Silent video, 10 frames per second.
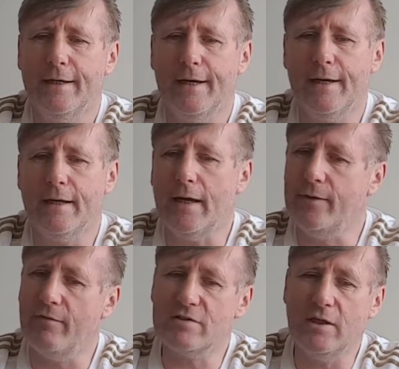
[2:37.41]

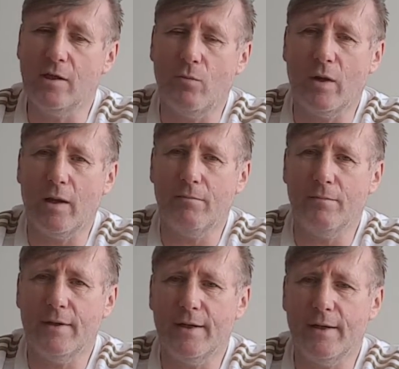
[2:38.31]
And obviously then when
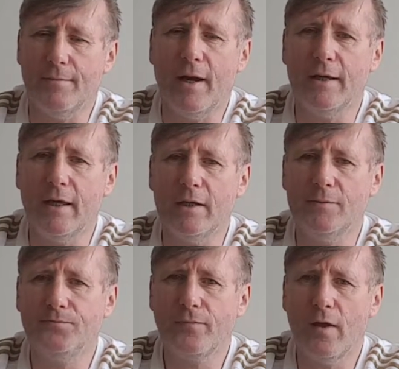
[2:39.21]
I'm
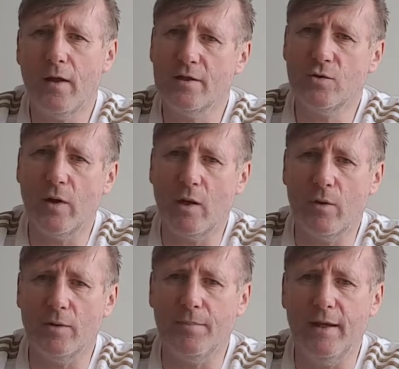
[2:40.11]
hiking to where I
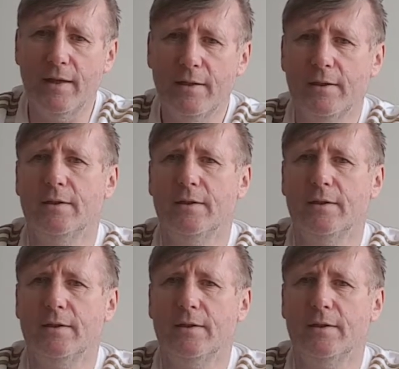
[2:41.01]
want to be,